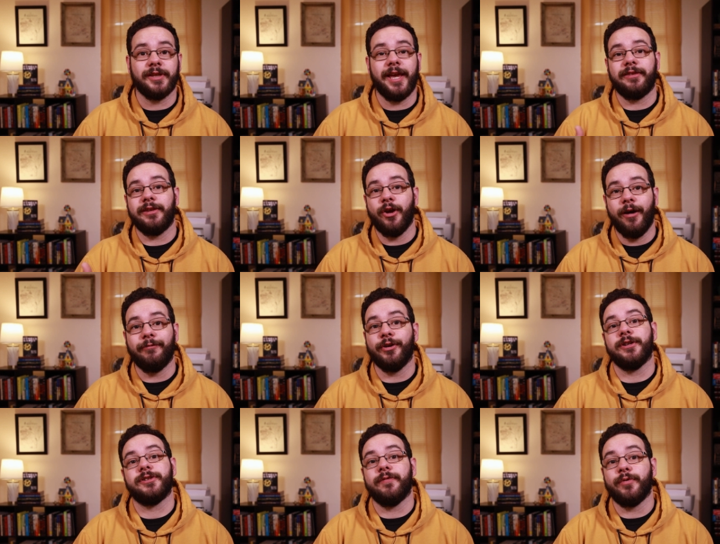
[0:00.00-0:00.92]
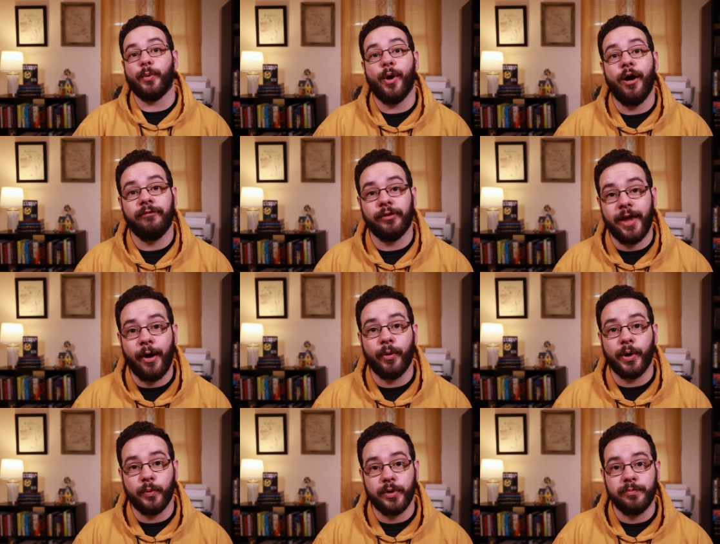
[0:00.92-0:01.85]
like the offerings of the raw
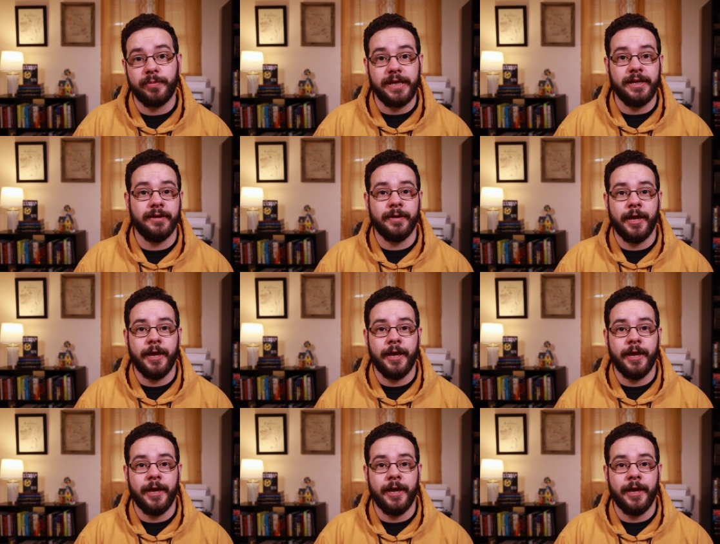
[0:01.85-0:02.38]
flour would be.